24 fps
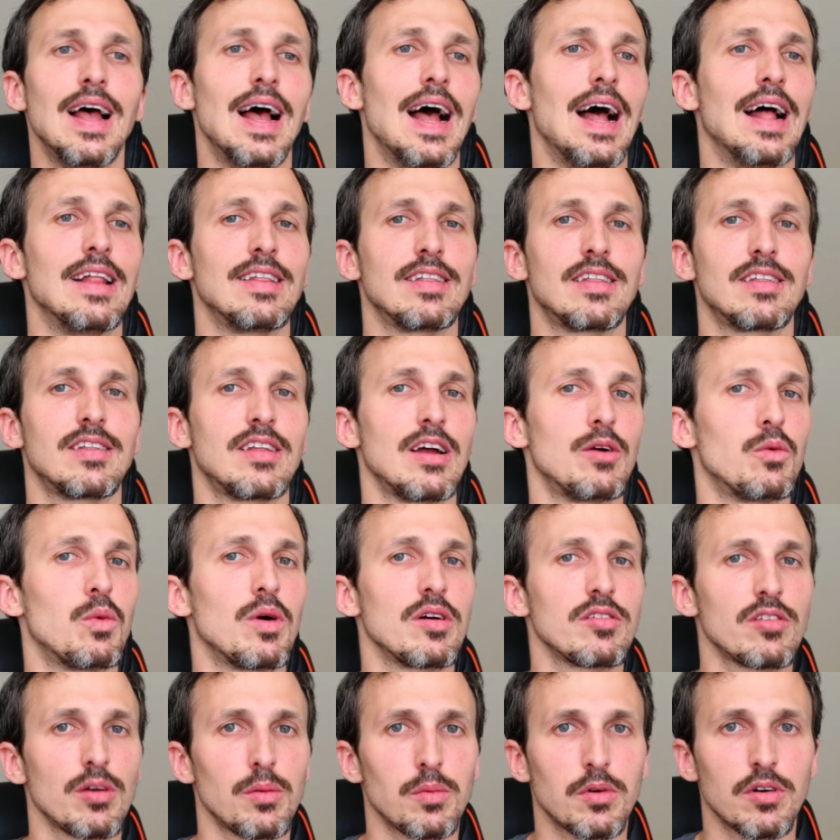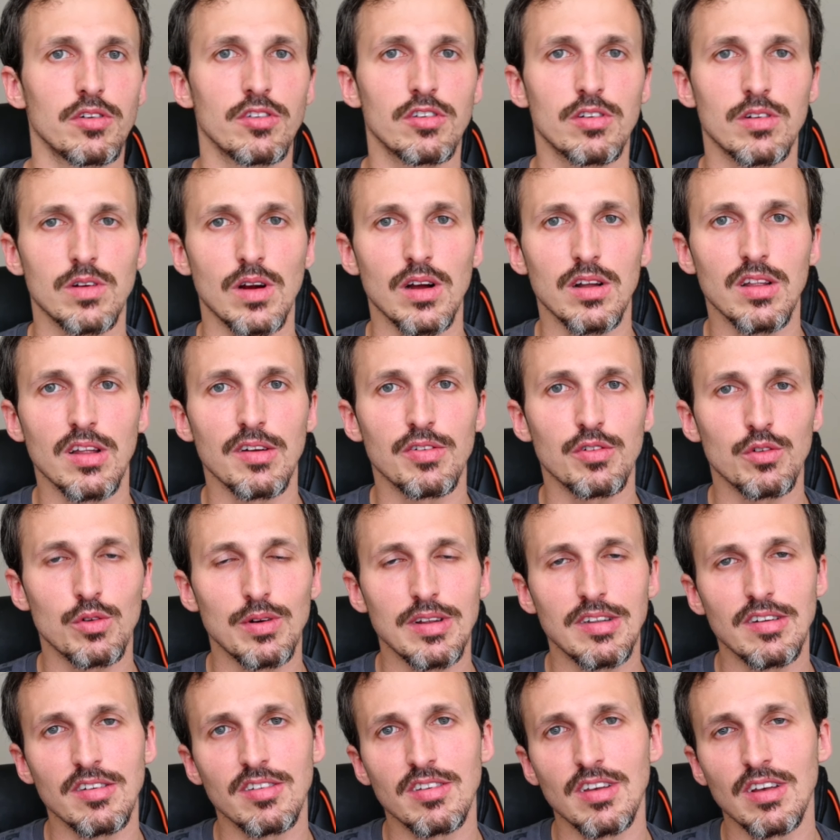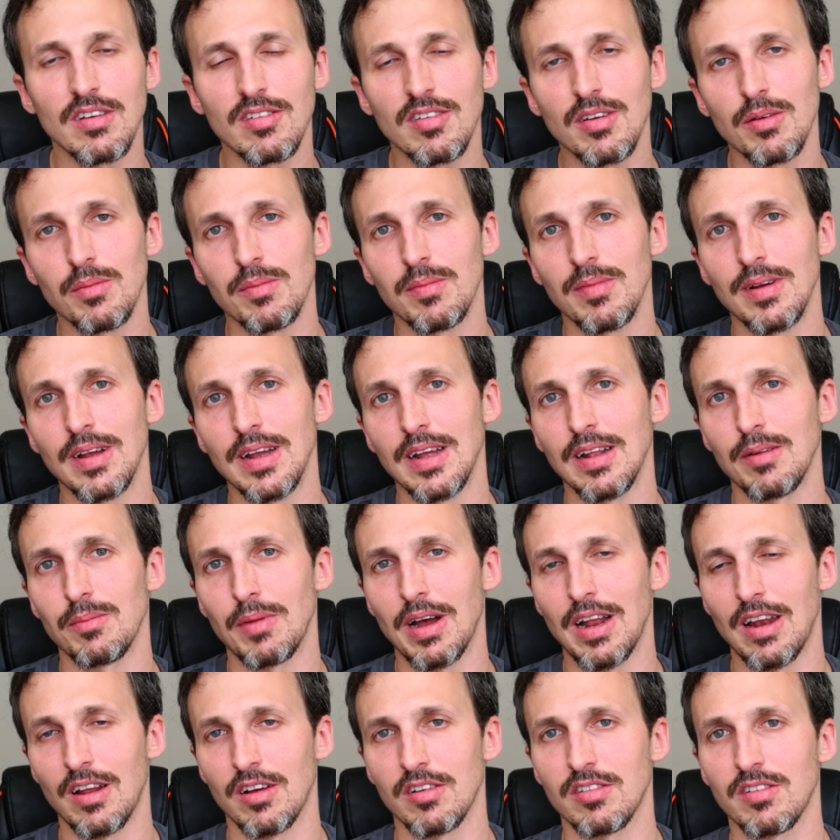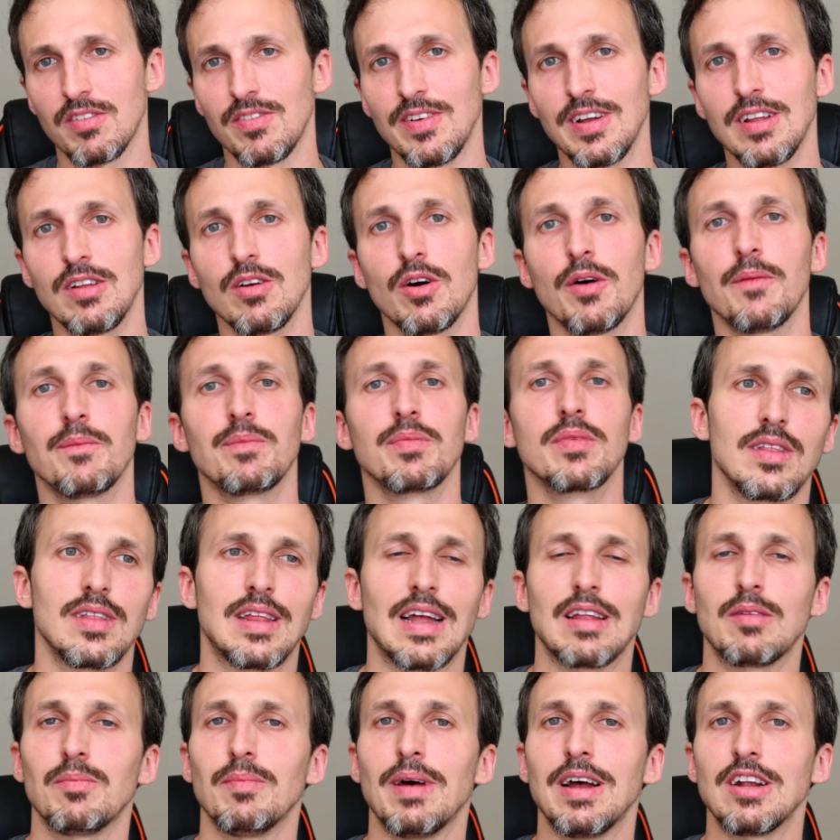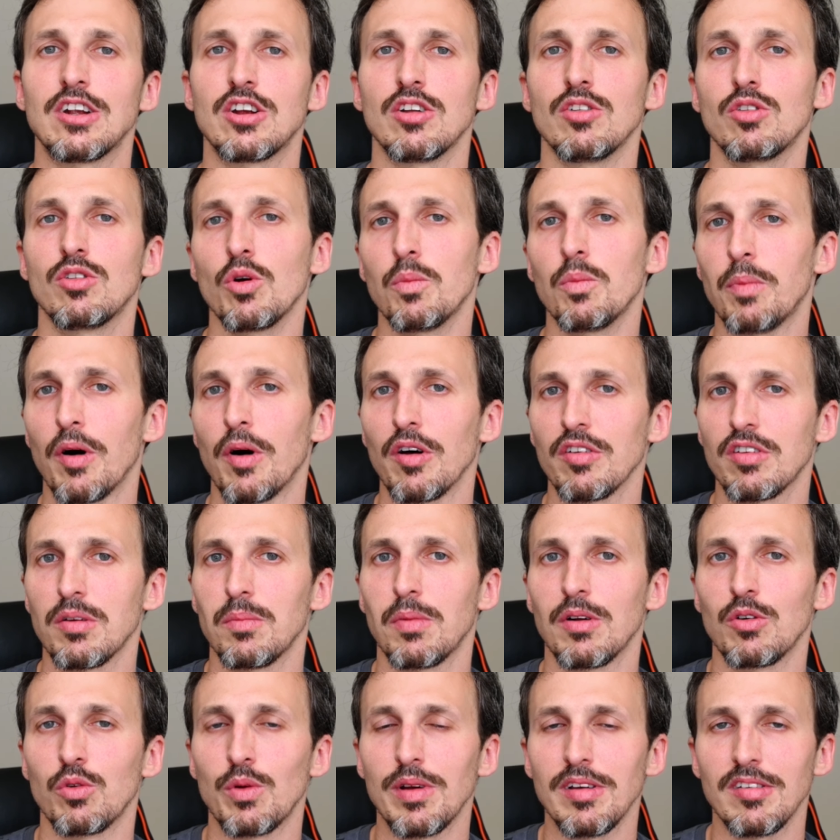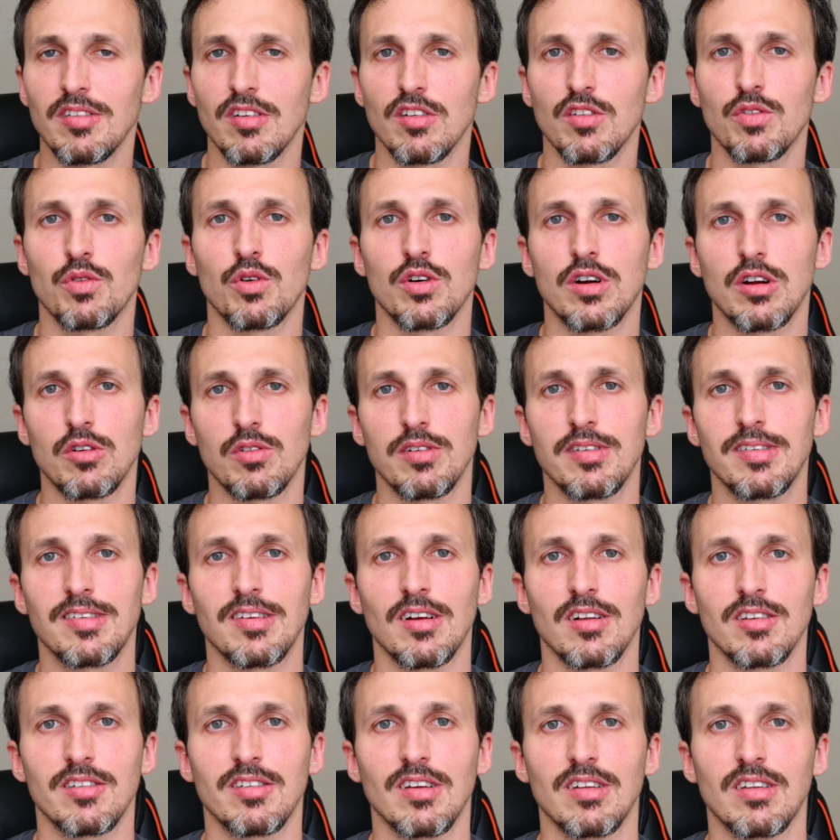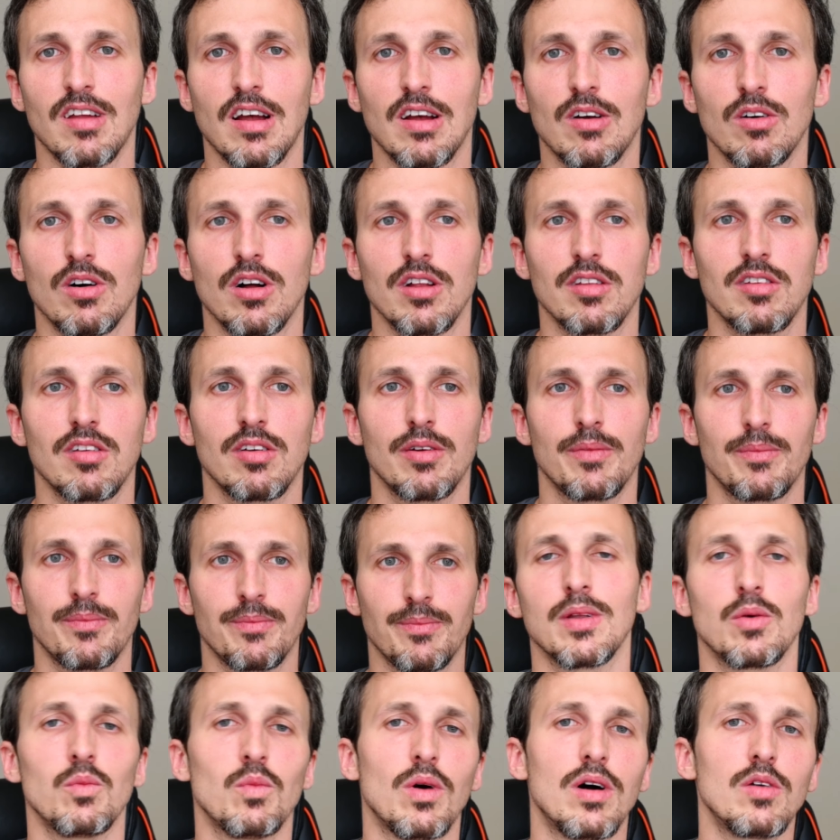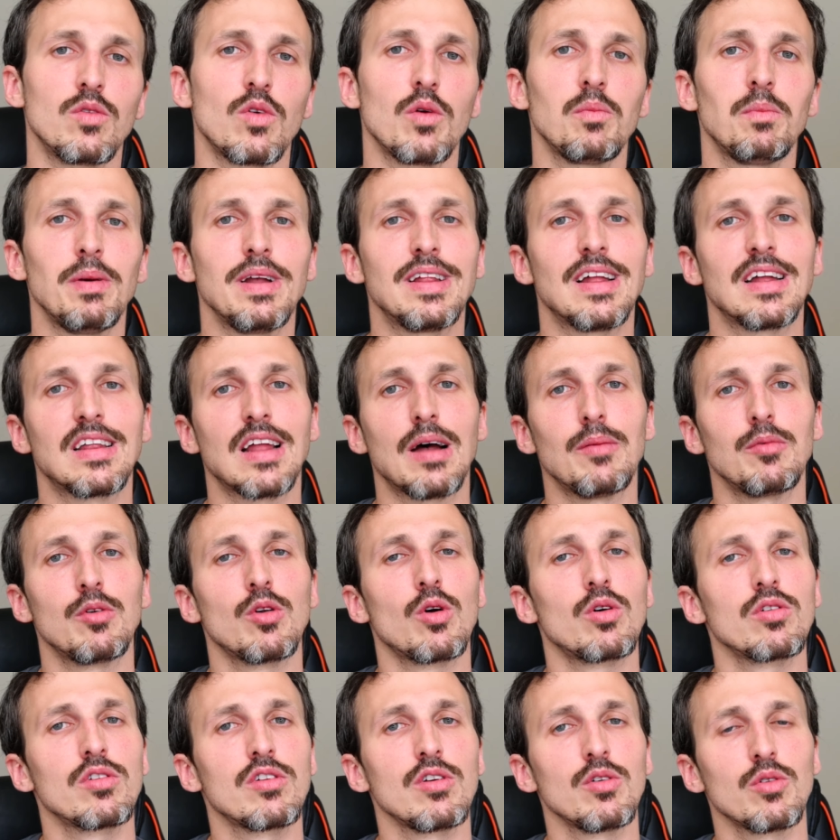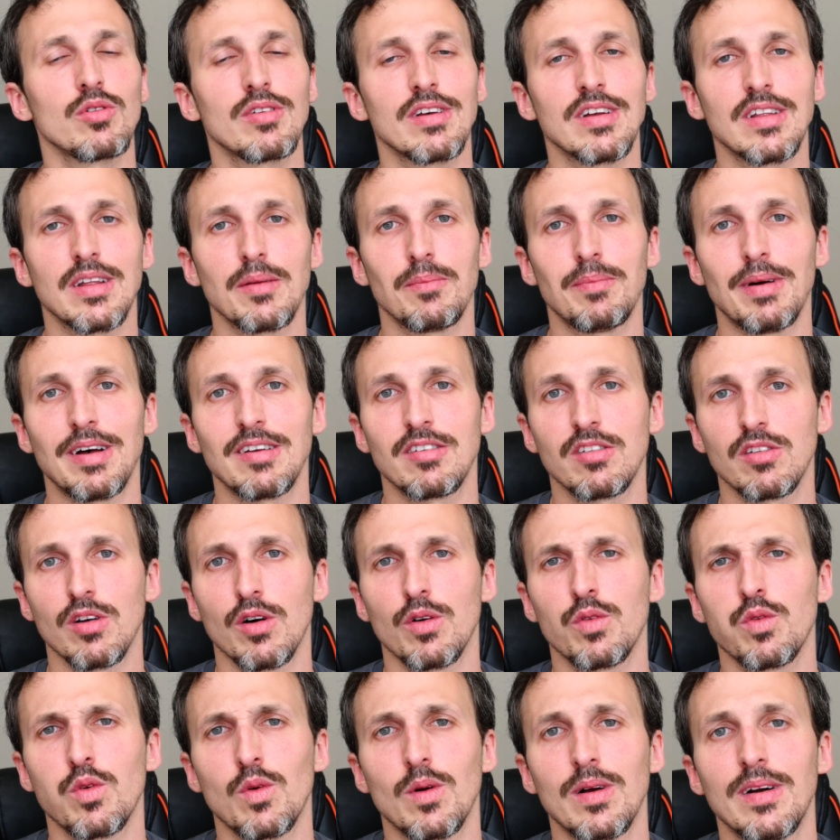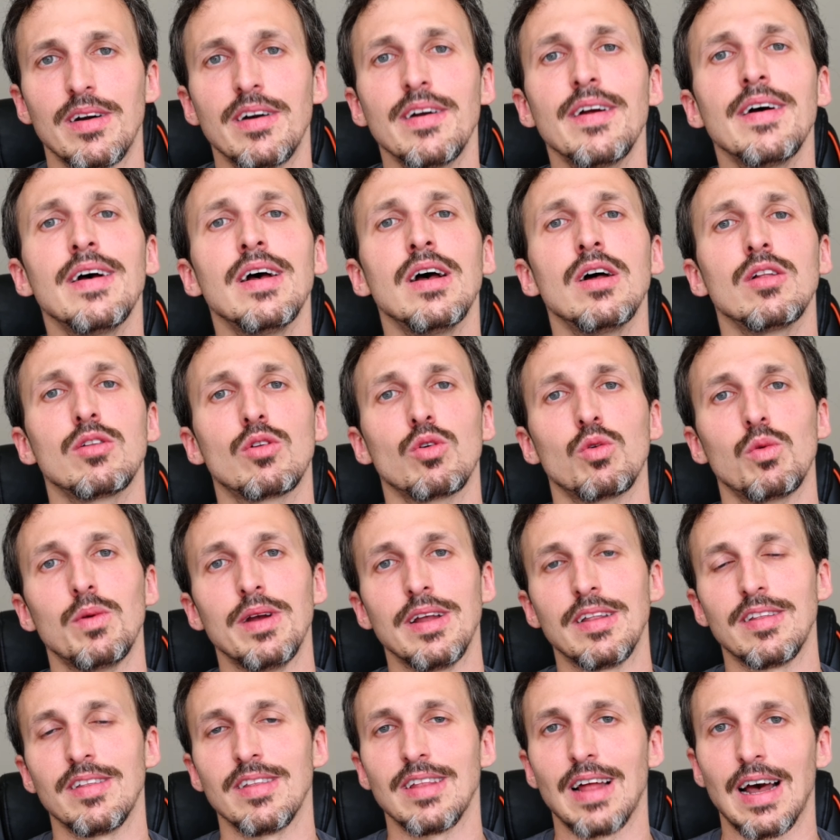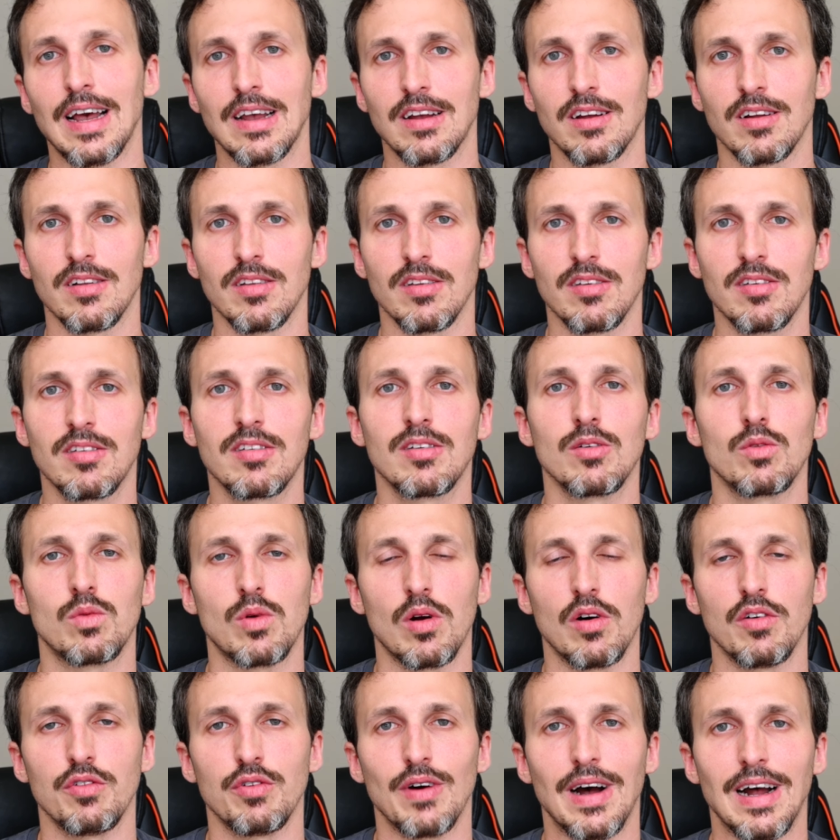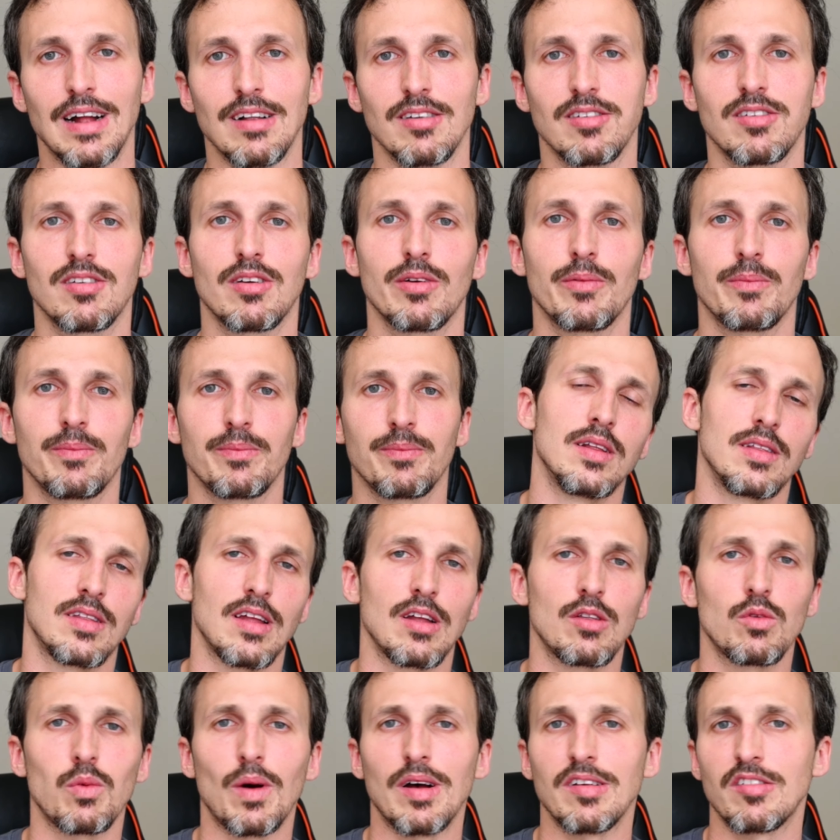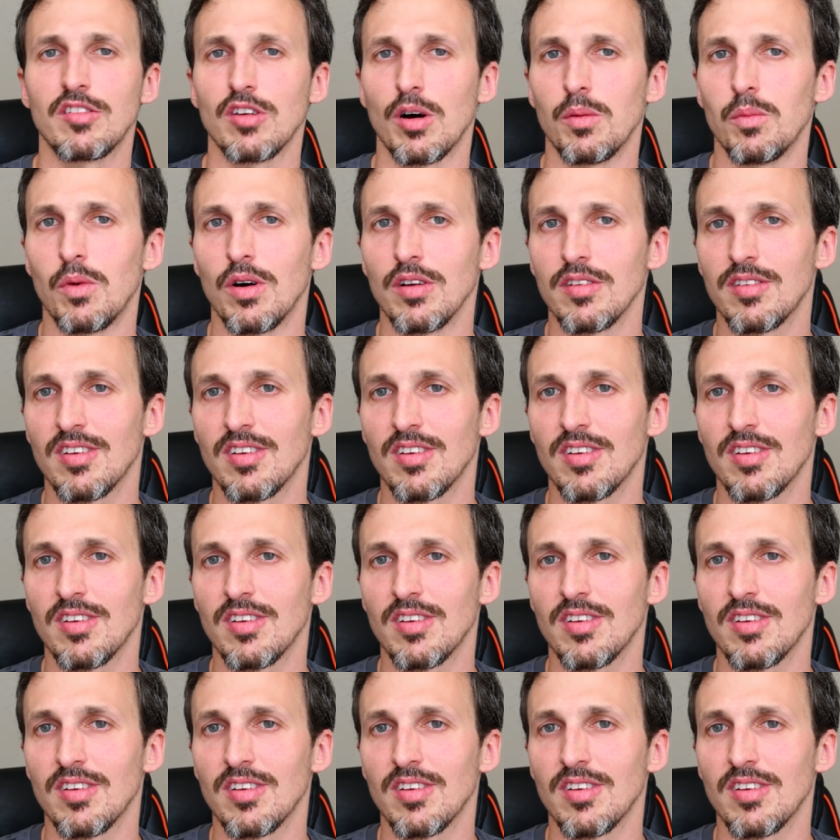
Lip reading: And there was some constructive criticism in my last video that mentioned two possible reasons for the results that I got. One would be that I'm not using the best software to read Nikon's RAW files. That's why someone